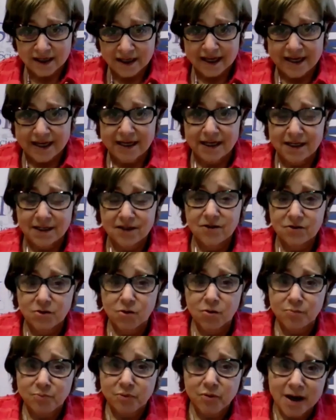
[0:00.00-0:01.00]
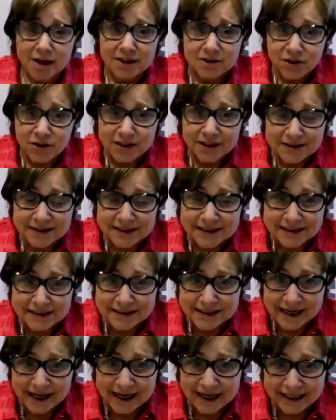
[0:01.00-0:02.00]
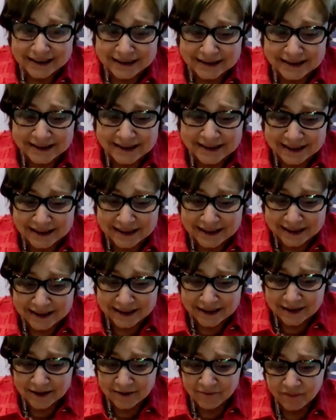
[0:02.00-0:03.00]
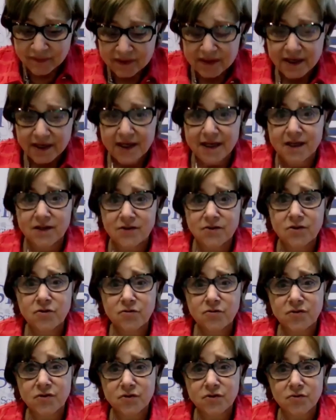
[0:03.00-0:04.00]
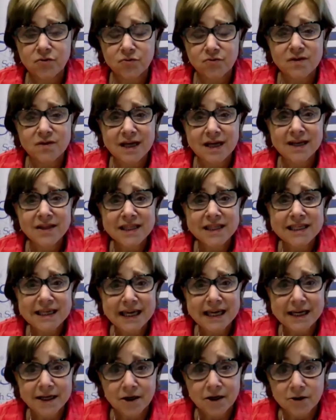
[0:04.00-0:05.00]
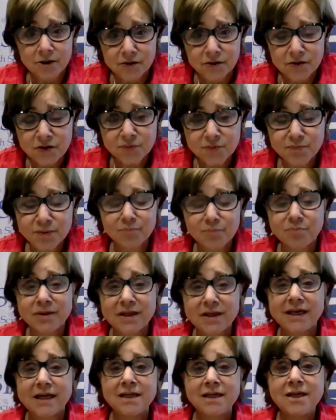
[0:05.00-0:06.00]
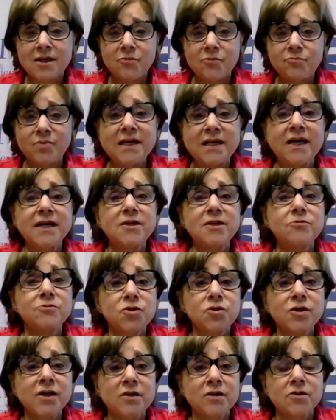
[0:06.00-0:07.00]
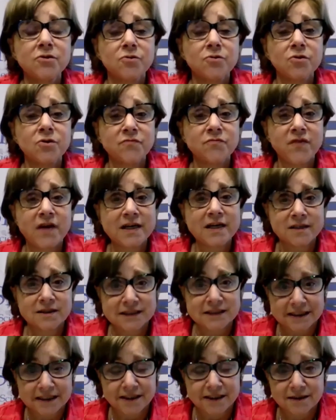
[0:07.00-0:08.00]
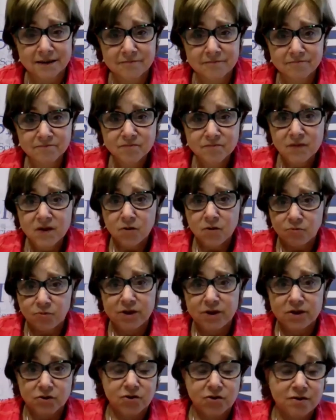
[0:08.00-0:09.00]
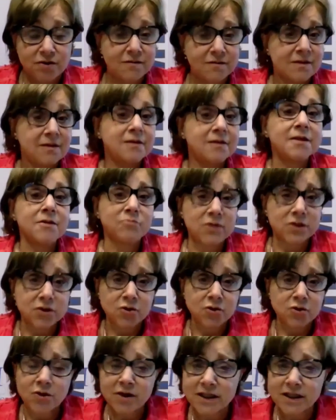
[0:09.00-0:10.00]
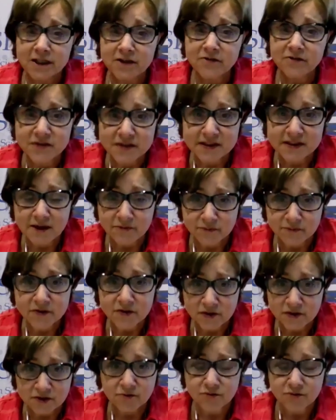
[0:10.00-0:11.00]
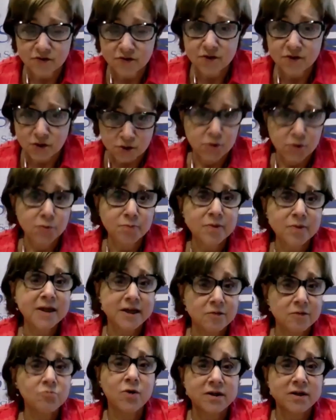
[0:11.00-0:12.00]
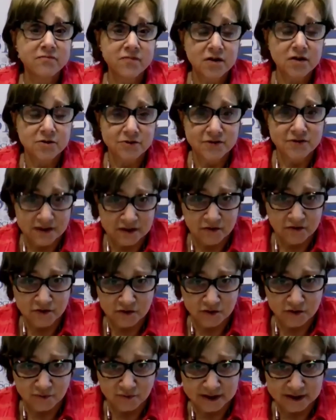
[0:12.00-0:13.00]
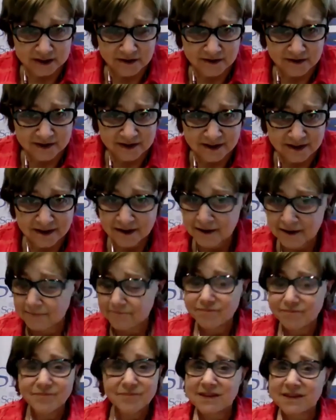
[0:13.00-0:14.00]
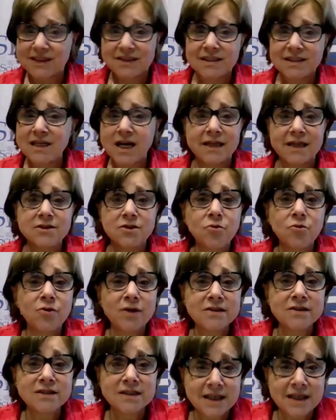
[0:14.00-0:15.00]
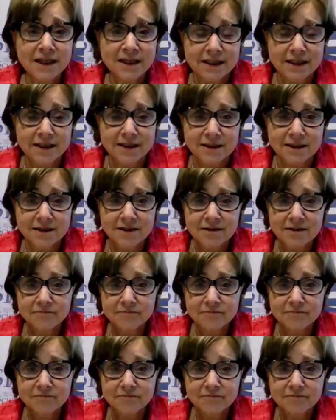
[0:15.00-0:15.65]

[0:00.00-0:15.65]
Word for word: and your project is IT, and you do nothing else but play piano, cello, or violin, which the majority of STEM students do play one of those instruments, it's not going to cut it.